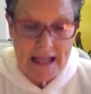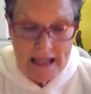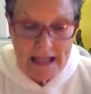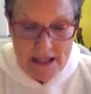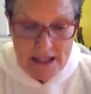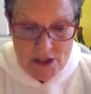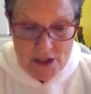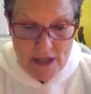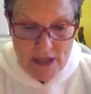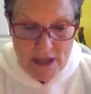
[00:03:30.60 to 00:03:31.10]

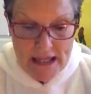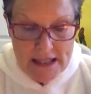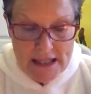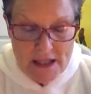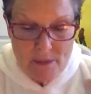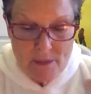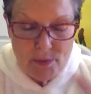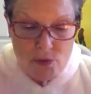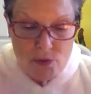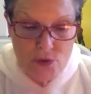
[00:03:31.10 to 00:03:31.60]
So that's the
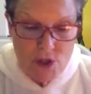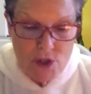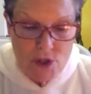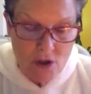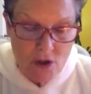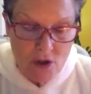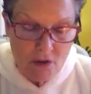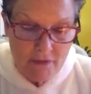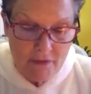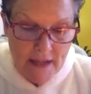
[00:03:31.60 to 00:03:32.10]
beauty
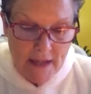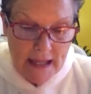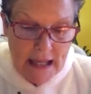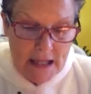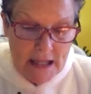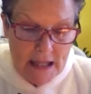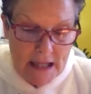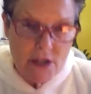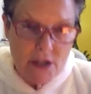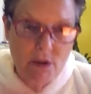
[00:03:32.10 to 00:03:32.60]
of it.
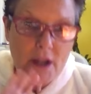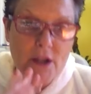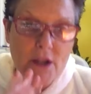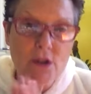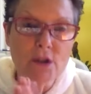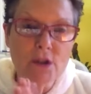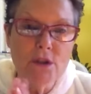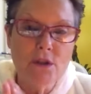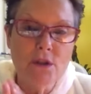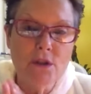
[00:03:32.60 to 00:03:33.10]
So I
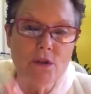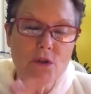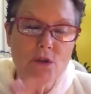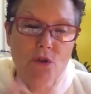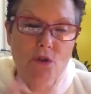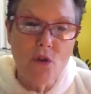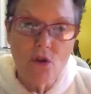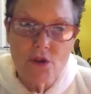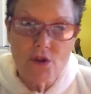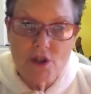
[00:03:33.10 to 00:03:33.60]
couldn't
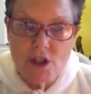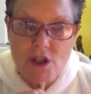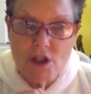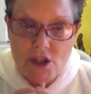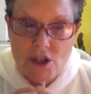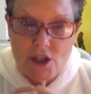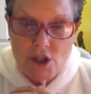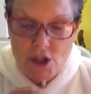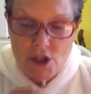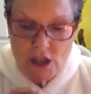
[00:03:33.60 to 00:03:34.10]
not
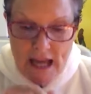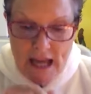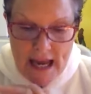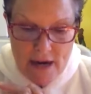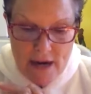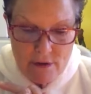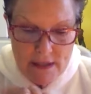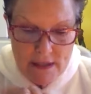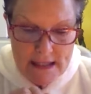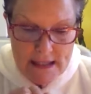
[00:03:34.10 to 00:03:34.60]

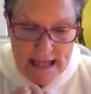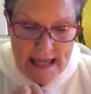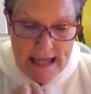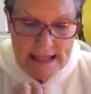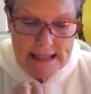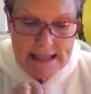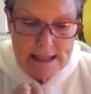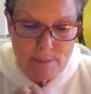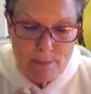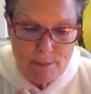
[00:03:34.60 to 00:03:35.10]
share it, as
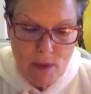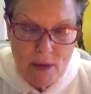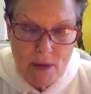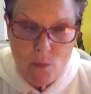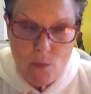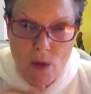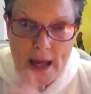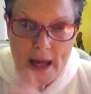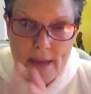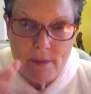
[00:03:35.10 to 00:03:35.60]
is my
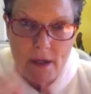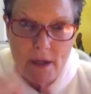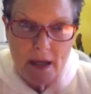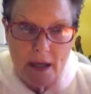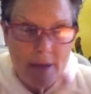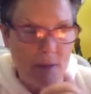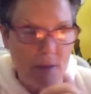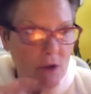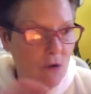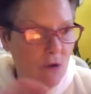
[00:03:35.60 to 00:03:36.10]
way when I
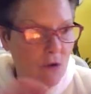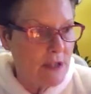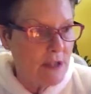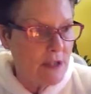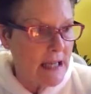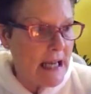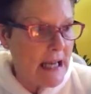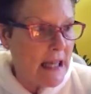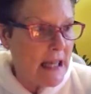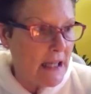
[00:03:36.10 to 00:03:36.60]
come across
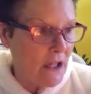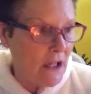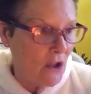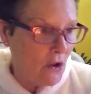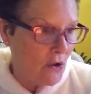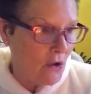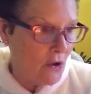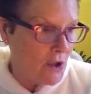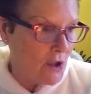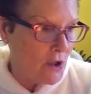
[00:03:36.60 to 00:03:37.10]
anything
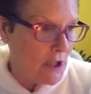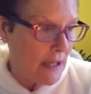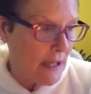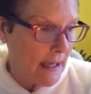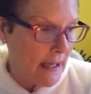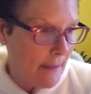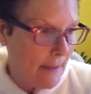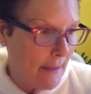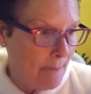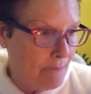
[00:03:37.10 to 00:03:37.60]
good.
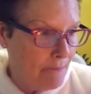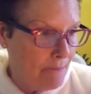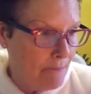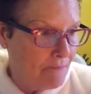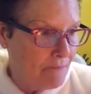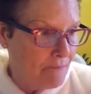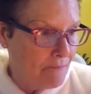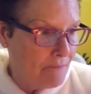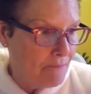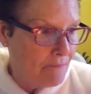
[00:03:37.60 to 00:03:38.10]

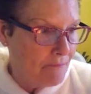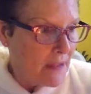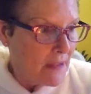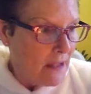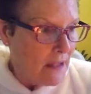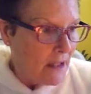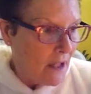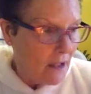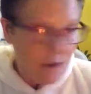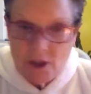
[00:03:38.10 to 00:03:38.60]

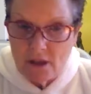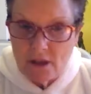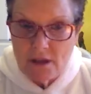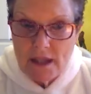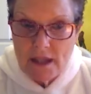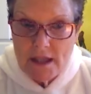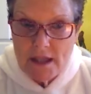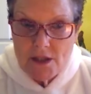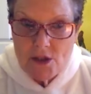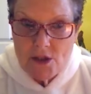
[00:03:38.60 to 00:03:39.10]
You know,
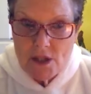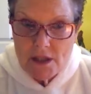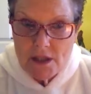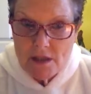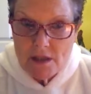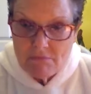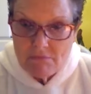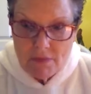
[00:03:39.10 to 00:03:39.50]
it's just